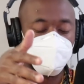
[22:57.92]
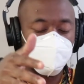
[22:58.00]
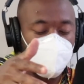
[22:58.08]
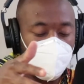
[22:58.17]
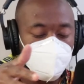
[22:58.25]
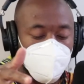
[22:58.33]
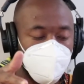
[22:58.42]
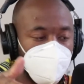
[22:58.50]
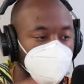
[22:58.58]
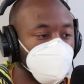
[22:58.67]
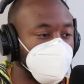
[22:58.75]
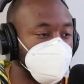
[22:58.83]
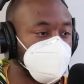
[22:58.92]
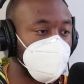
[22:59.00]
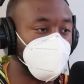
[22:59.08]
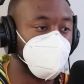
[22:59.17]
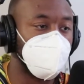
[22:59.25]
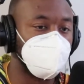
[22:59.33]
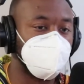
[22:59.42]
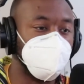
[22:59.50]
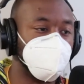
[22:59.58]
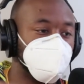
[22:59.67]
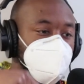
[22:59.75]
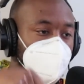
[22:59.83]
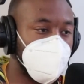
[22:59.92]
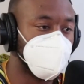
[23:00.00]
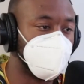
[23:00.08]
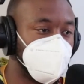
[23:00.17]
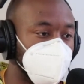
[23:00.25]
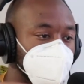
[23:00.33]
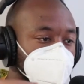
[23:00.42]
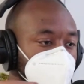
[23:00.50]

Jab Jab Right Hook. It's like you got to keep jabbing, giving